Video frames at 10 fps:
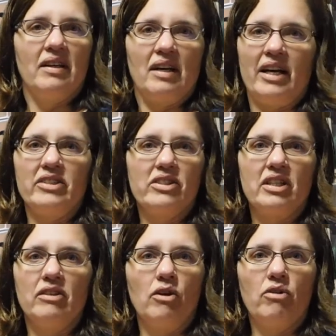I just
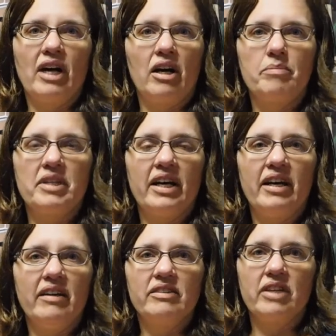eat low carb
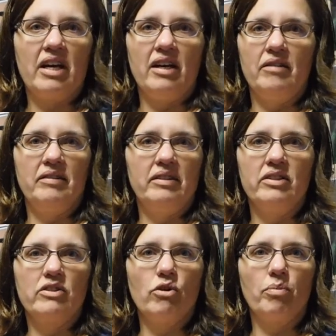diet, and
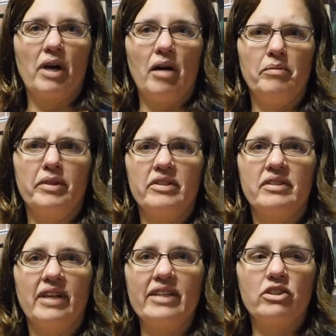it's no problem. There's
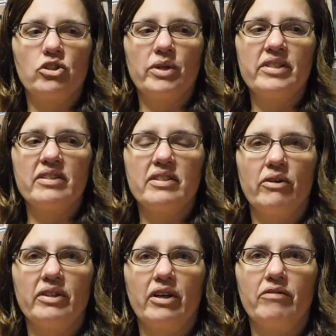lots of choices
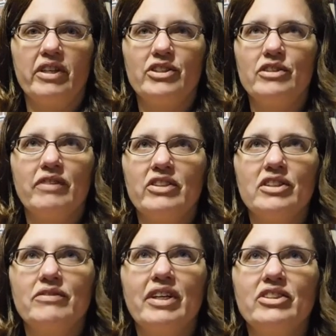out there veggies,
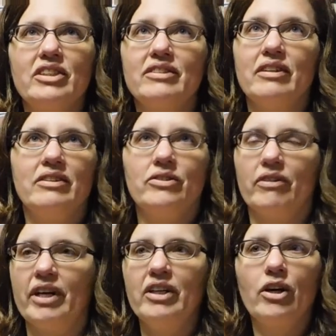veggies, veggies, and
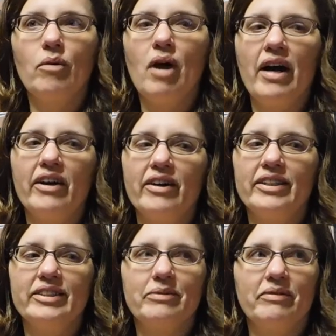drink your water
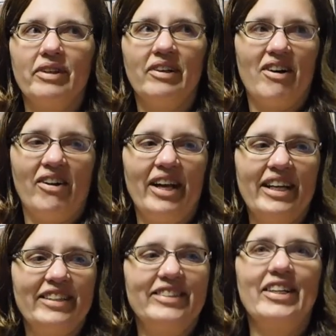is well, all I
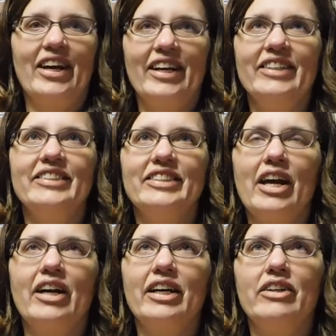can say is,
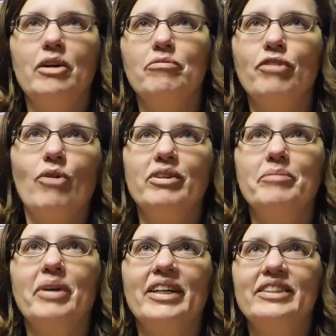yeah, you end up floating,
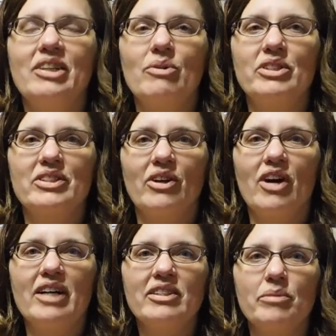but coaches are
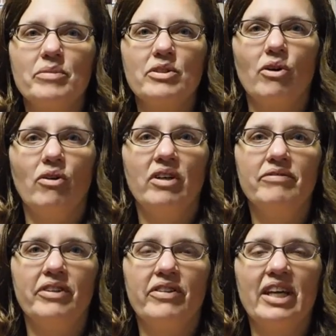awesome. So if
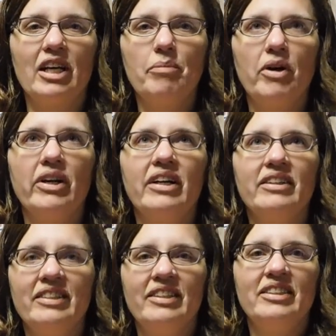you're thinking about it,
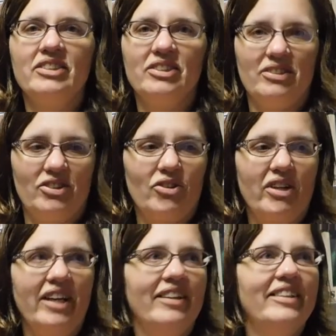
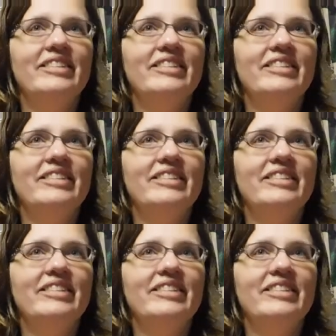join.